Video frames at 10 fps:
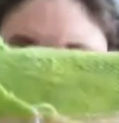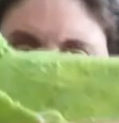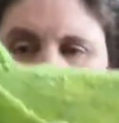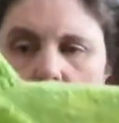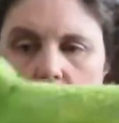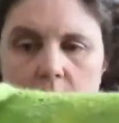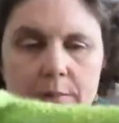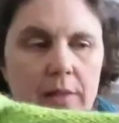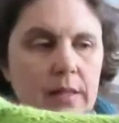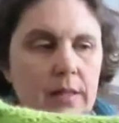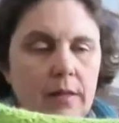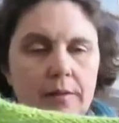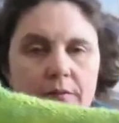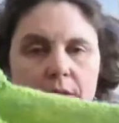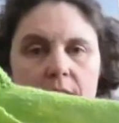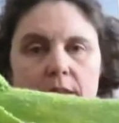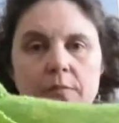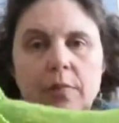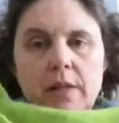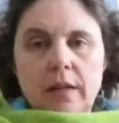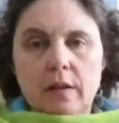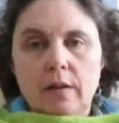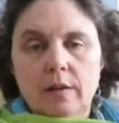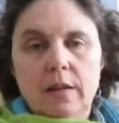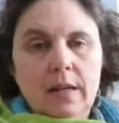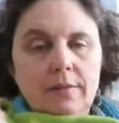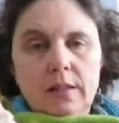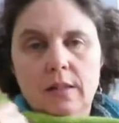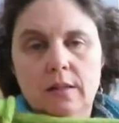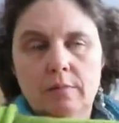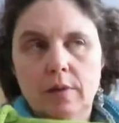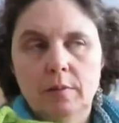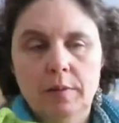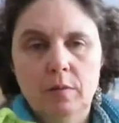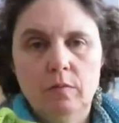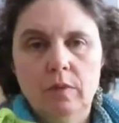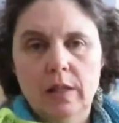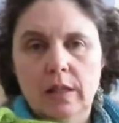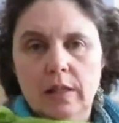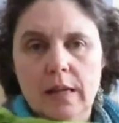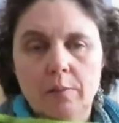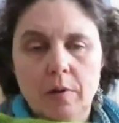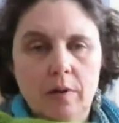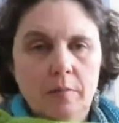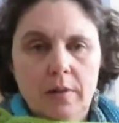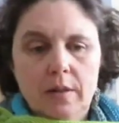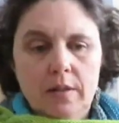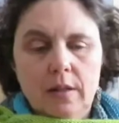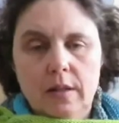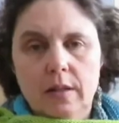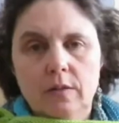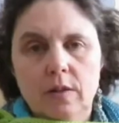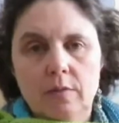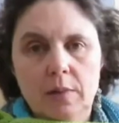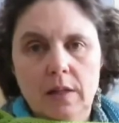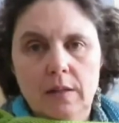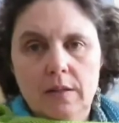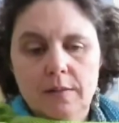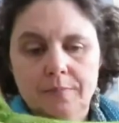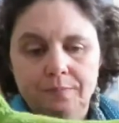So I'm going to see. If it doesn't block out, I'm going to have to probably re-knit that part because it'll drive me nuts.